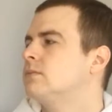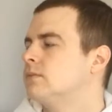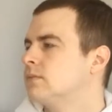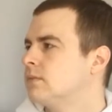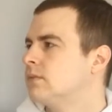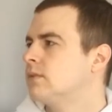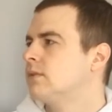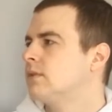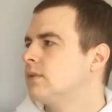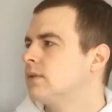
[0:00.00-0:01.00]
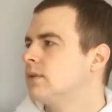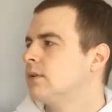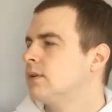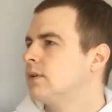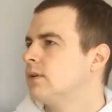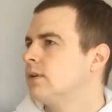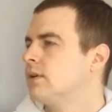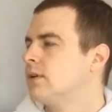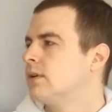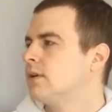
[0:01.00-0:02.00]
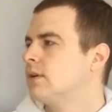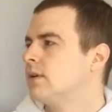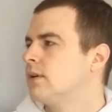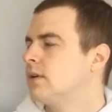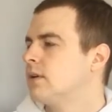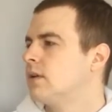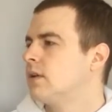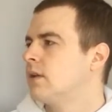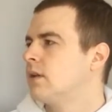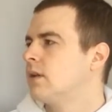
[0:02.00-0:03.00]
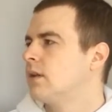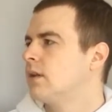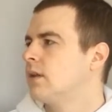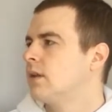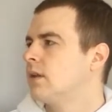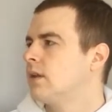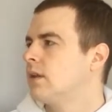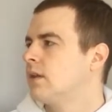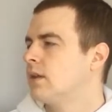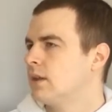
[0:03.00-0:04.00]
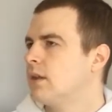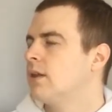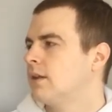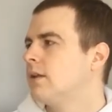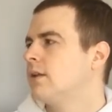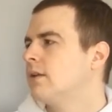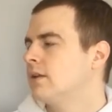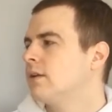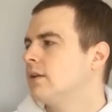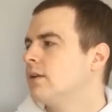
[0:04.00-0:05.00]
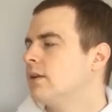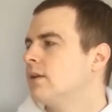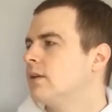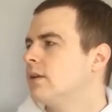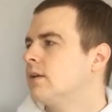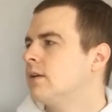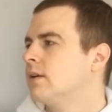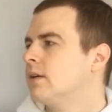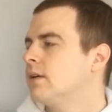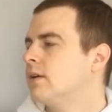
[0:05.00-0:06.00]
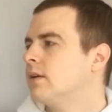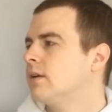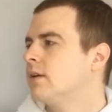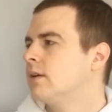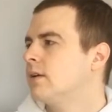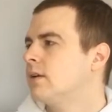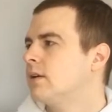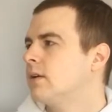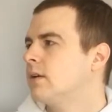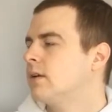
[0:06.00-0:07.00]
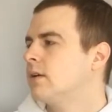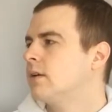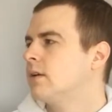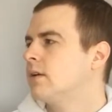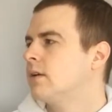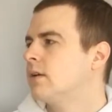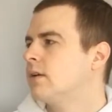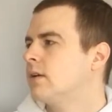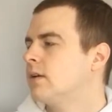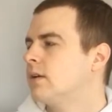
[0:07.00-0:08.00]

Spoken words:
This person isn't speaking.